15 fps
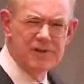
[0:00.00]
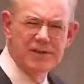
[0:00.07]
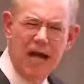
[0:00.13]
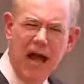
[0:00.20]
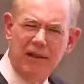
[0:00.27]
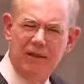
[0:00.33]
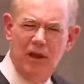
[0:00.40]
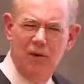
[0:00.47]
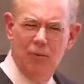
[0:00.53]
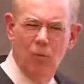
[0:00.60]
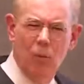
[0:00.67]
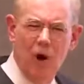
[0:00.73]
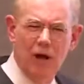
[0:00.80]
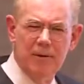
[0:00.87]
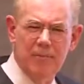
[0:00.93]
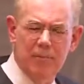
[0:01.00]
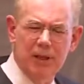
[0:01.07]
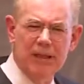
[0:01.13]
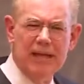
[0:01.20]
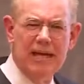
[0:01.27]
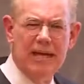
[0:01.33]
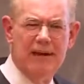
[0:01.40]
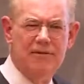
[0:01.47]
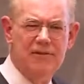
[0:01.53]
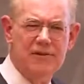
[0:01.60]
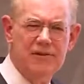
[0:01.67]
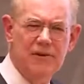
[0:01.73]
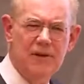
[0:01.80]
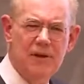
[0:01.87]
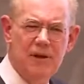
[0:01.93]
It's not that one
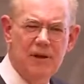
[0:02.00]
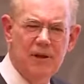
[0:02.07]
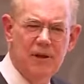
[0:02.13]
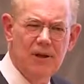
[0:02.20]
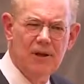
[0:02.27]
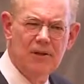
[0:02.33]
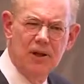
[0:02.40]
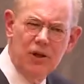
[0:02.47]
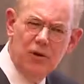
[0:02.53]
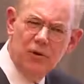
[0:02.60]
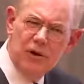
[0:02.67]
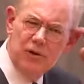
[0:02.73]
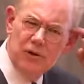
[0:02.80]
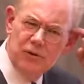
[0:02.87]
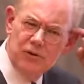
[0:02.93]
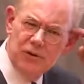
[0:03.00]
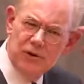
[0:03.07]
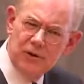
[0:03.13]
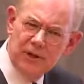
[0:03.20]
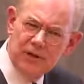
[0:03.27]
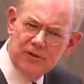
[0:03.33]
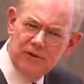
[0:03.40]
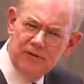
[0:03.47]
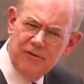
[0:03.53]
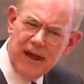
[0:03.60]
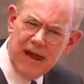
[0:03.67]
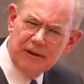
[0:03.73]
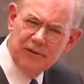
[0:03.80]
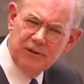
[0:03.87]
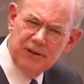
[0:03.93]
believes that you can use your critical
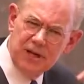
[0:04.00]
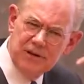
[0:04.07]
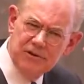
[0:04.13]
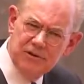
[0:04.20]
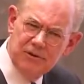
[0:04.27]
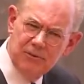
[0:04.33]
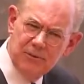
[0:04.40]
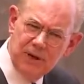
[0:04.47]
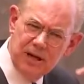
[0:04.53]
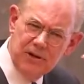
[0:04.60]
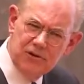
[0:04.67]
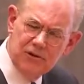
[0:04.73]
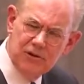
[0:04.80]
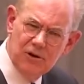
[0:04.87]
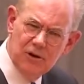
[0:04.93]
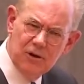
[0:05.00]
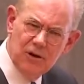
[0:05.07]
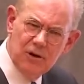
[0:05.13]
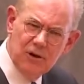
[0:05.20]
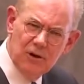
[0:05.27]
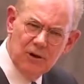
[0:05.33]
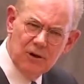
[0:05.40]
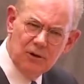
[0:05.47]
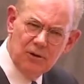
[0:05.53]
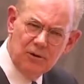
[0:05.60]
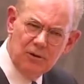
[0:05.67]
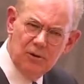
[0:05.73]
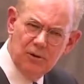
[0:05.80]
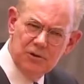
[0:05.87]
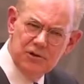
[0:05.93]
faculties to reach
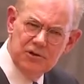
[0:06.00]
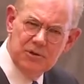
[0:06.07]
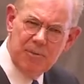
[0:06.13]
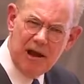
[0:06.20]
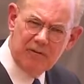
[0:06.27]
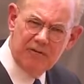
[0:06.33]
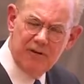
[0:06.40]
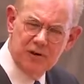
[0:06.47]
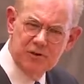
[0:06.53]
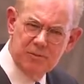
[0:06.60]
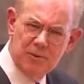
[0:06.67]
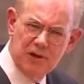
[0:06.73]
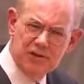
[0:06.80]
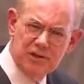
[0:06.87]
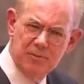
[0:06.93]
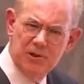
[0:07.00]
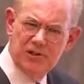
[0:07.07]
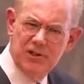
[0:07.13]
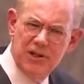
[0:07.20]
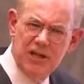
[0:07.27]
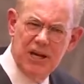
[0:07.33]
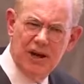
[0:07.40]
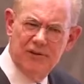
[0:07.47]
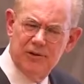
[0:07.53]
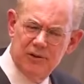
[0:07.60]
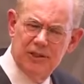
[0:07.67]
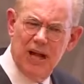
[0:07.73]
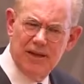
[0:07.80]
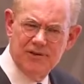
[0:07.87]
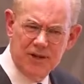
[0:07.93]
conclusions about first principles and the other
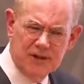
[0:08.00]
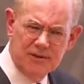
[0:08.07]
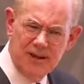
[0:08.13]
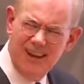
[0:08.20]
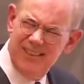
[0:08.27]
doesn't.